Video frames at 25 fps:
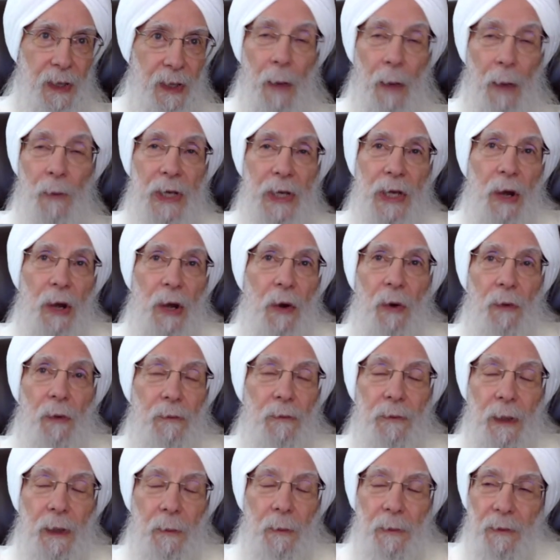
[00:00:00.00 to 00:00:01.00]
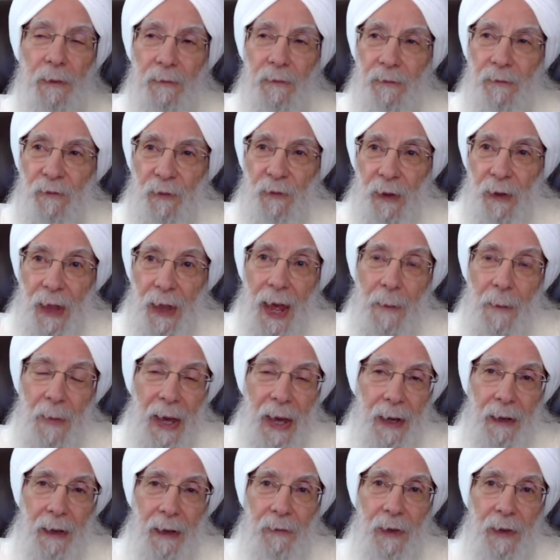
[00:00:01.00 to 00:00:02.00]
And we know, I mean, for that
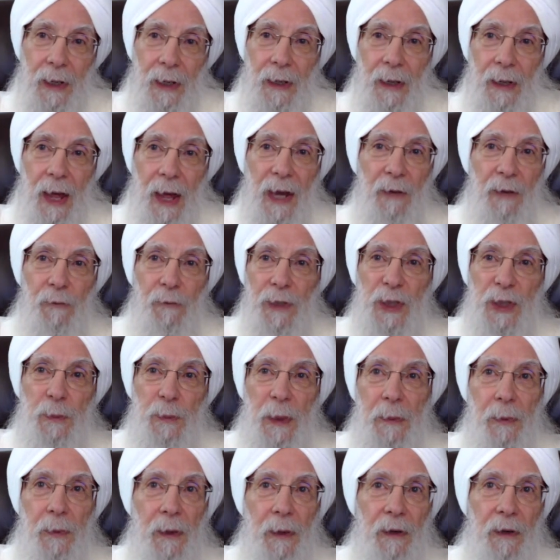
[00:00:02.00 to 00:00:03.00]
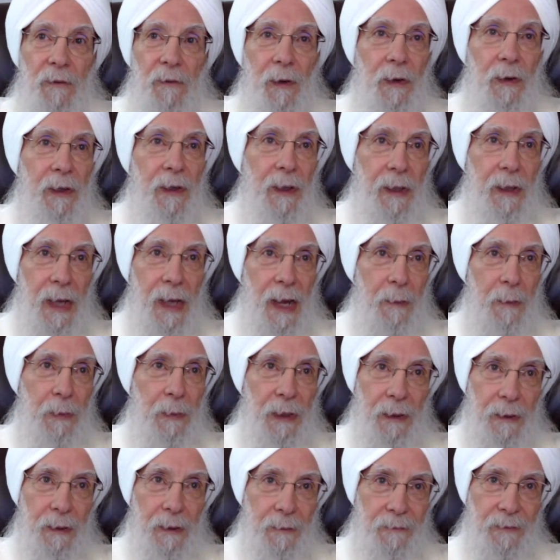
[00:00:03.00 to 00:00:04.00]
matter, that a lot of rich people are very
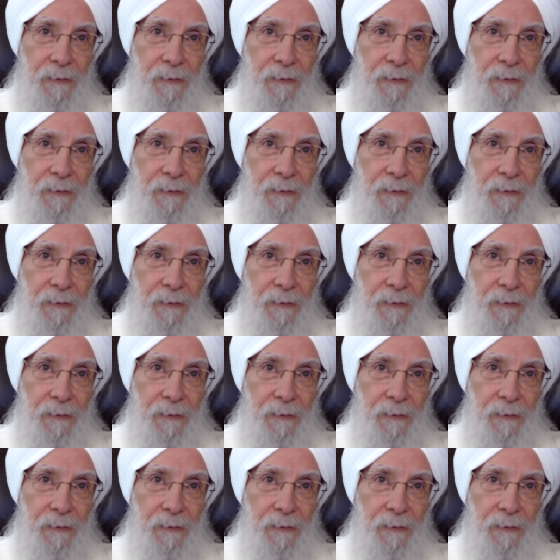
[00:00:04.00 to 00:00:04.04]
unhappy.